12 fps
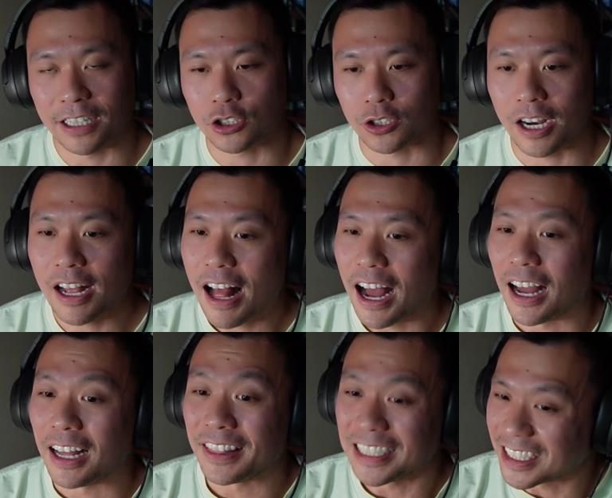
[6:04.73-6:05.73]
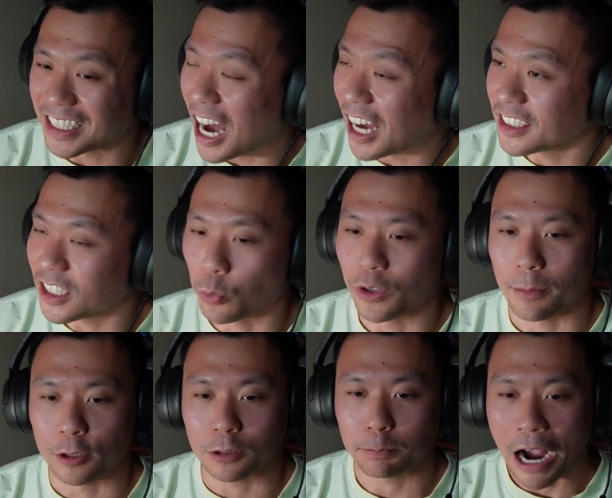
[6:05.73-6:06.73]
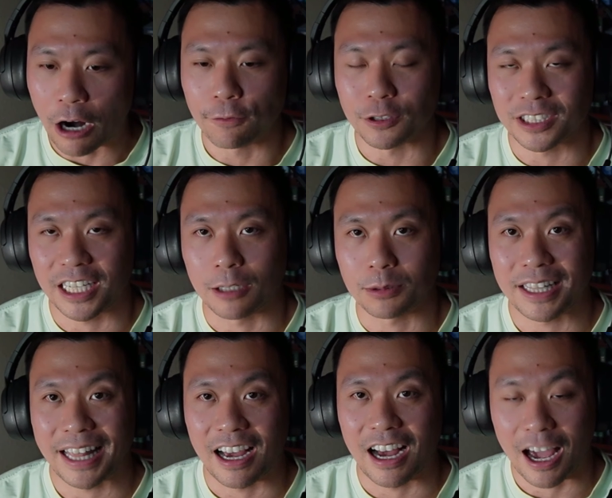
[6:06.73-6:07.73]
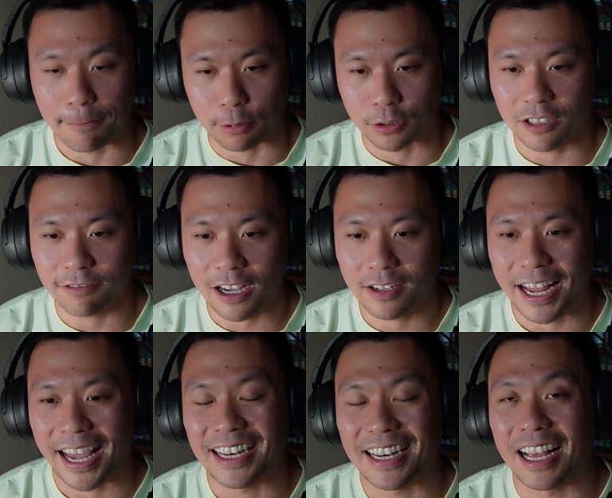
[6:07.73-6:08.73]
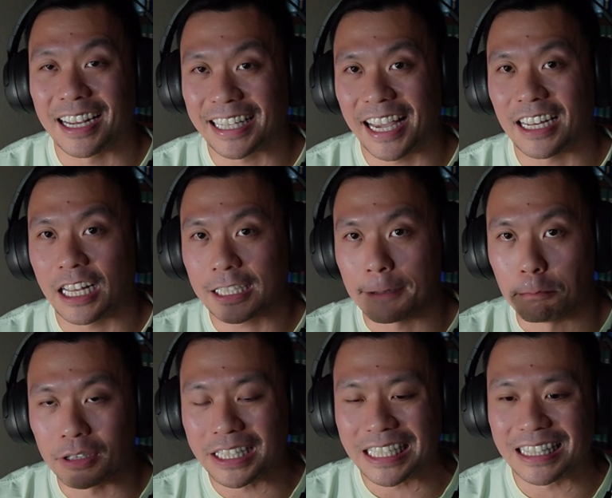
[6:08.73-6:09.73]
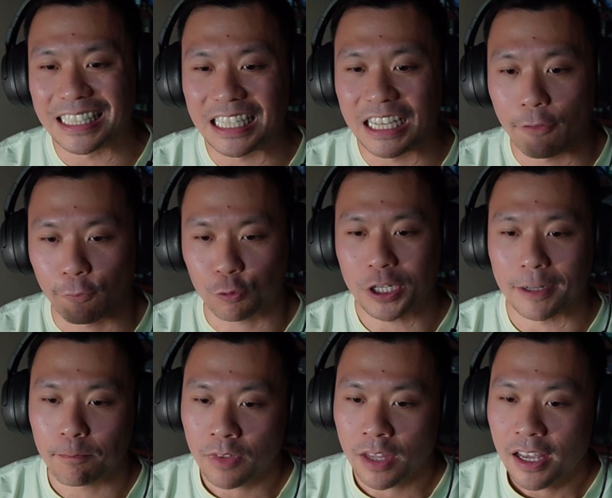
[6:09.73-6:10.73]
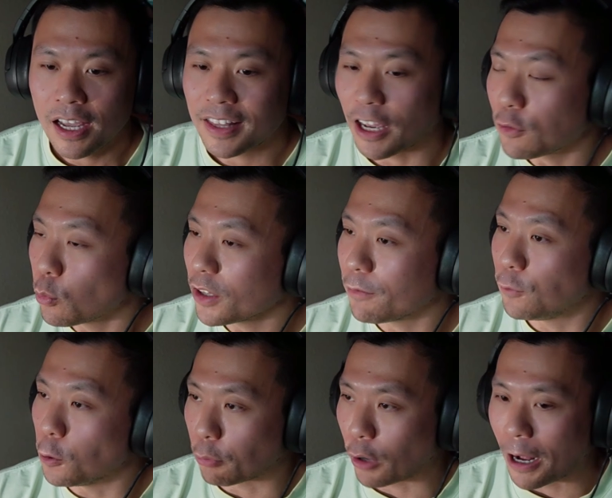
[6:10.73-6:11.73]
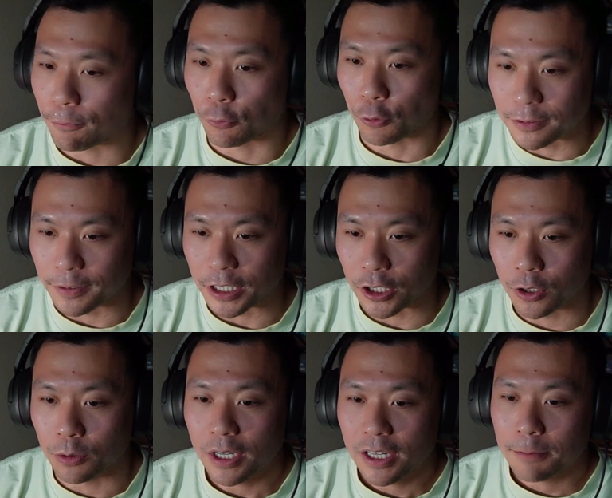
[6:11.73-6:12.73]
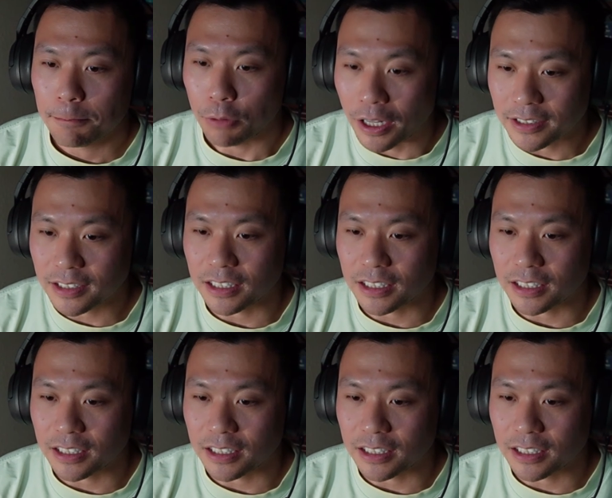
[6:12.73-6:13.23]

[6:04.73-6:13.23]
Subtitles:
up as an investor, this is honestly one of the most powerful setups that I personally found. And again, completely free. Now, if you want a full prompt for this video,